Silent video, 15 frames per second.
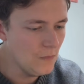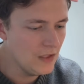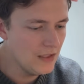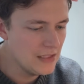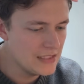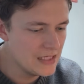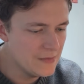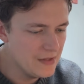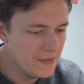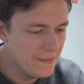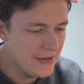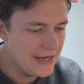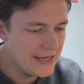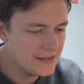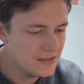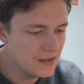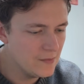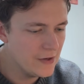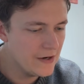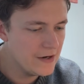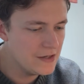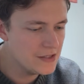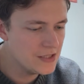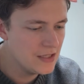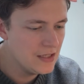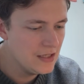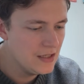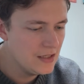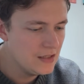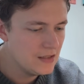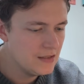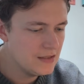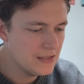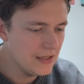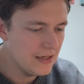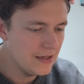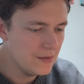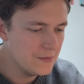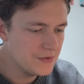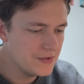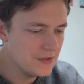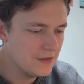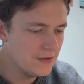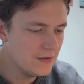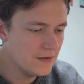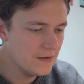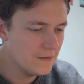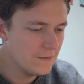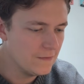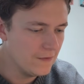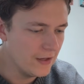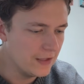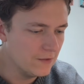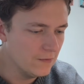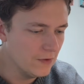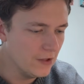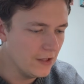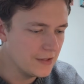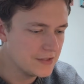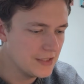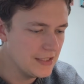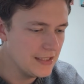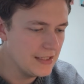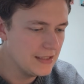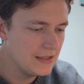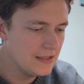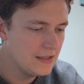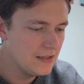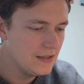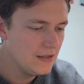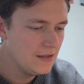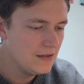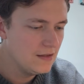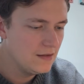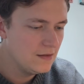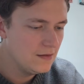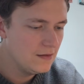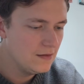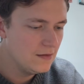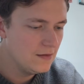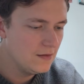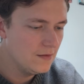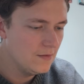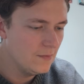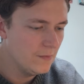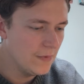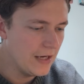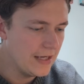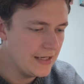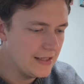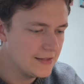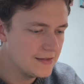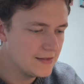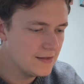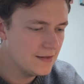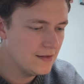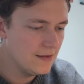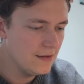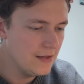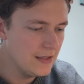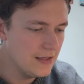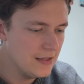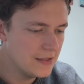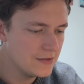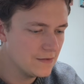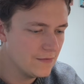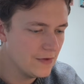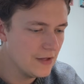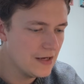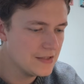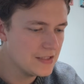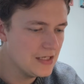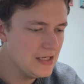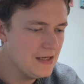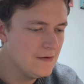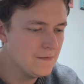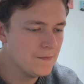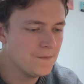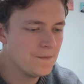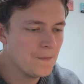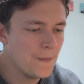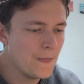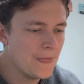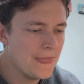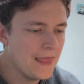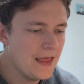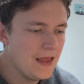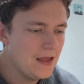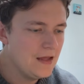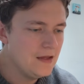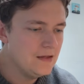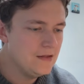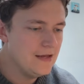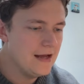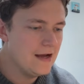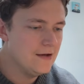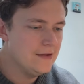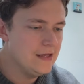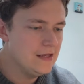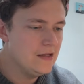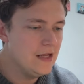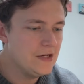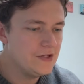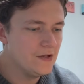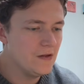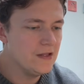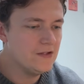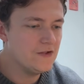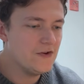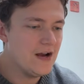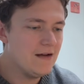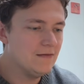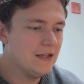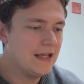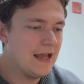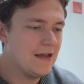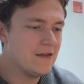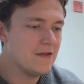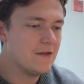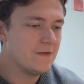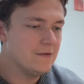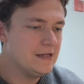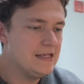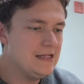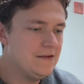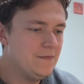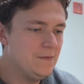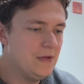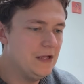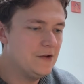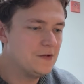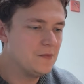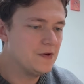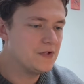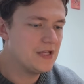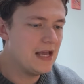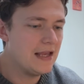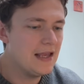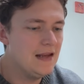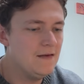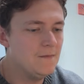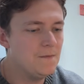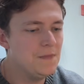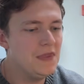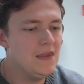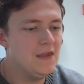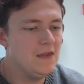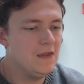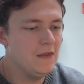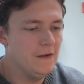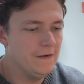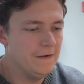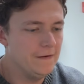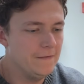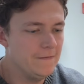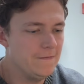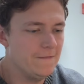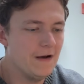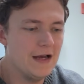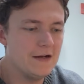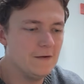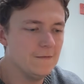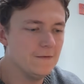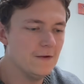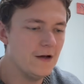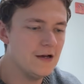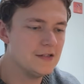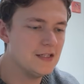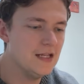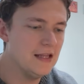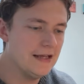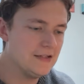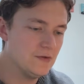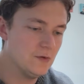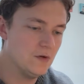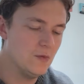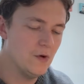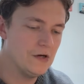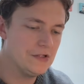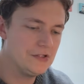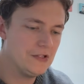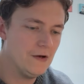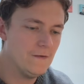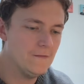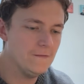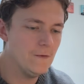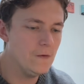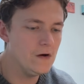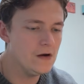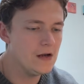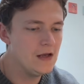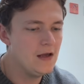is going to be the mass of the barge times final velocity minus the initial velocity. Now the initial, it's traveling at 3 meters per second. The final velocity, that's what we want to solve for.